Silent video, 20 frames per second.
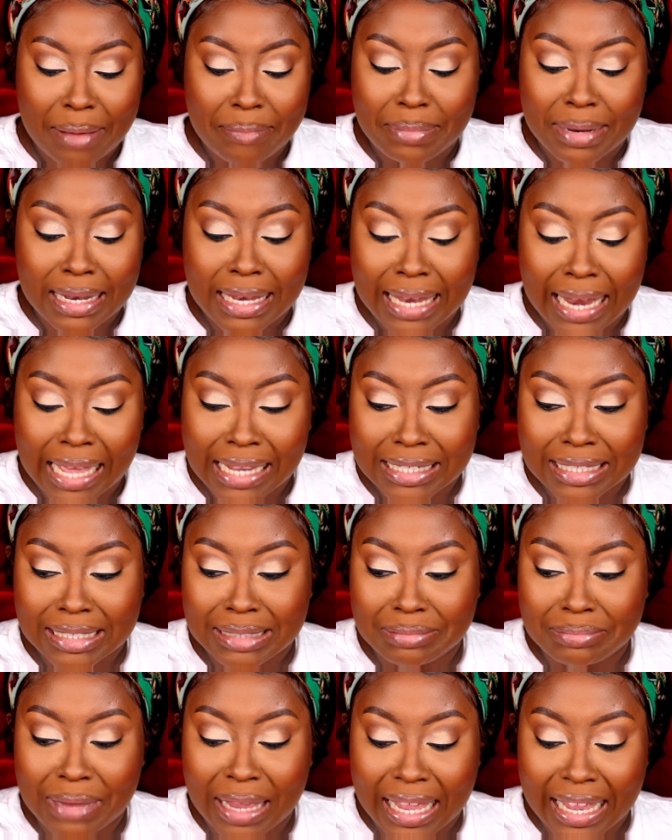Blush
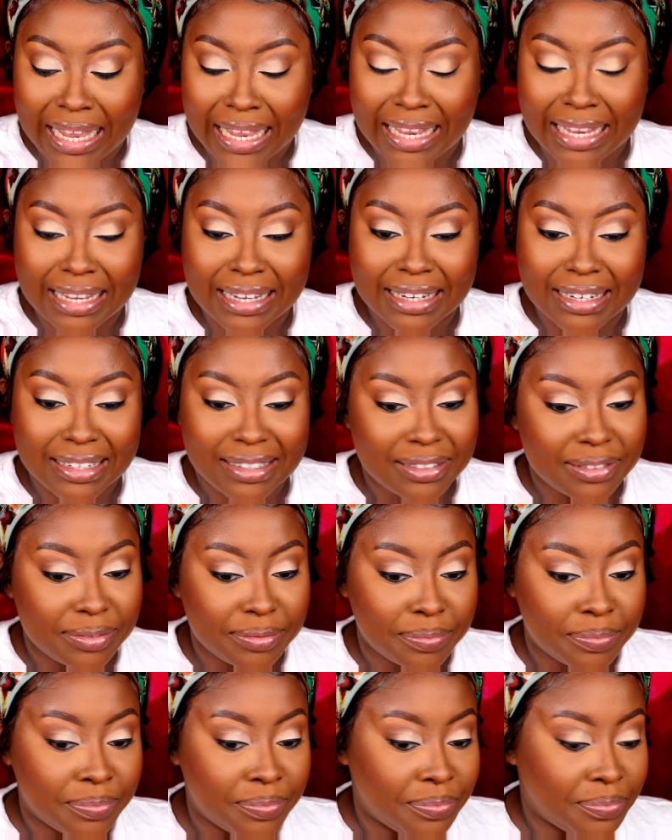me.
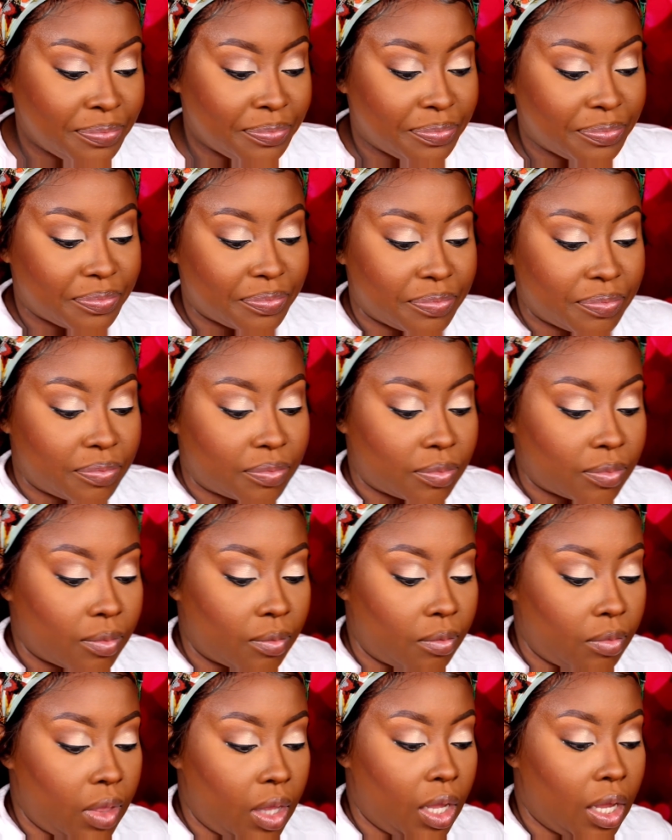
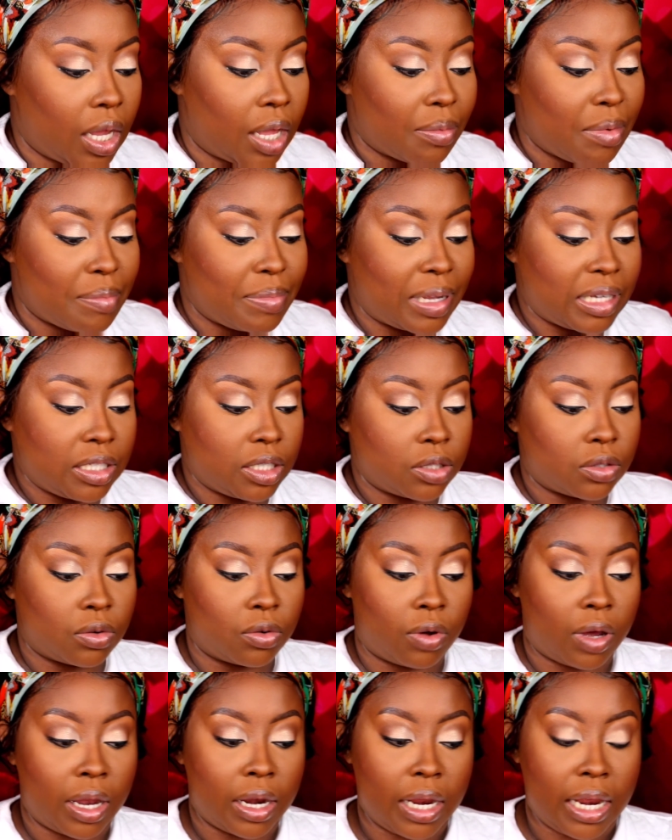Okay, my blush is
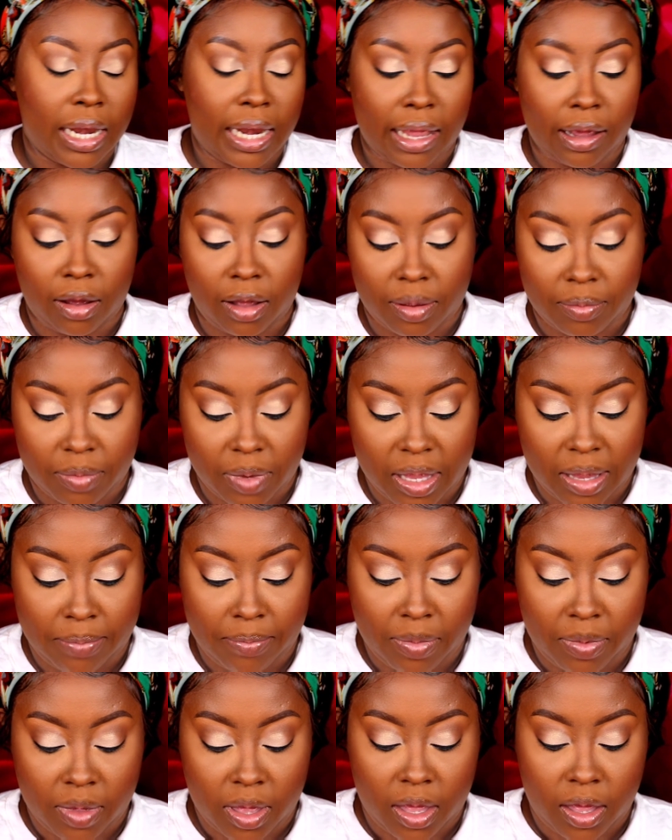on, and now I'm
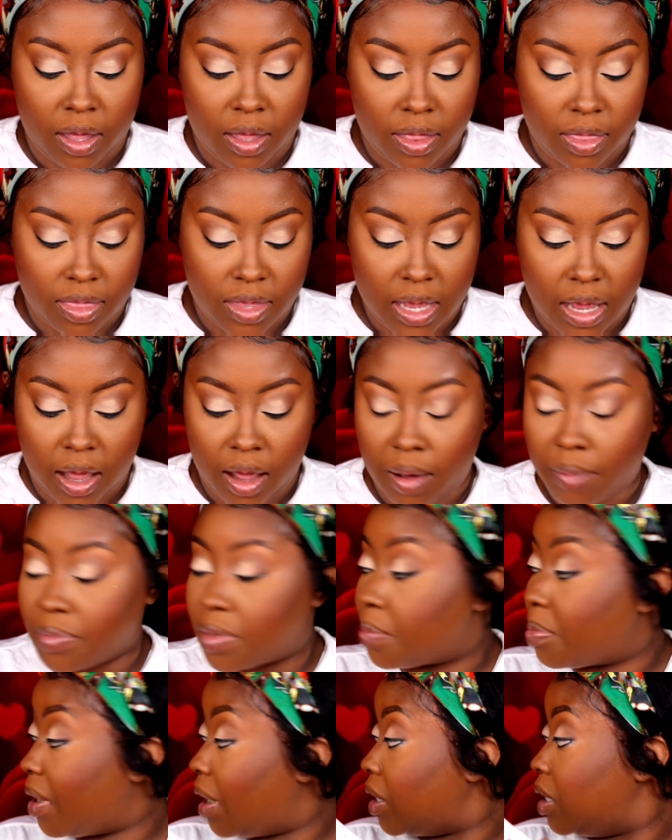in
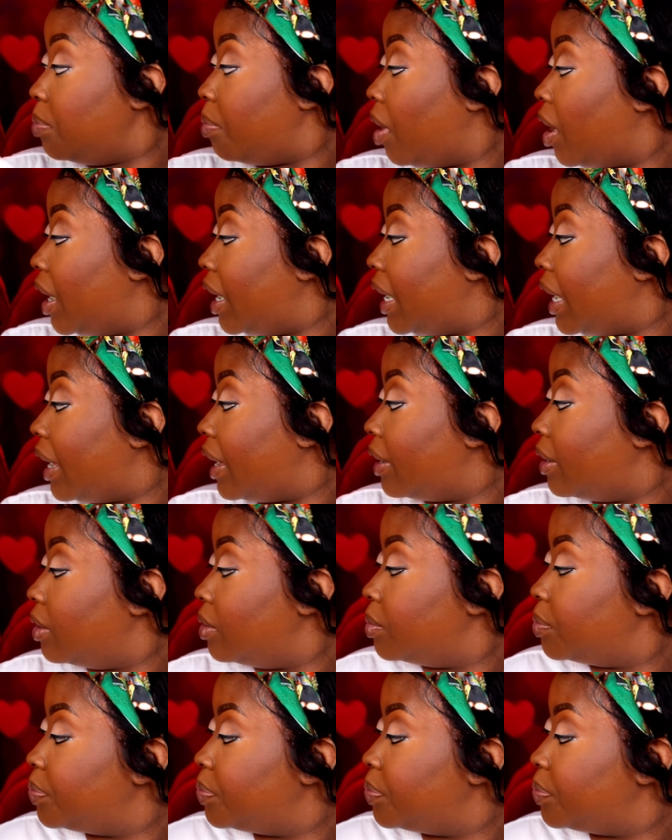the Brownie Bar again.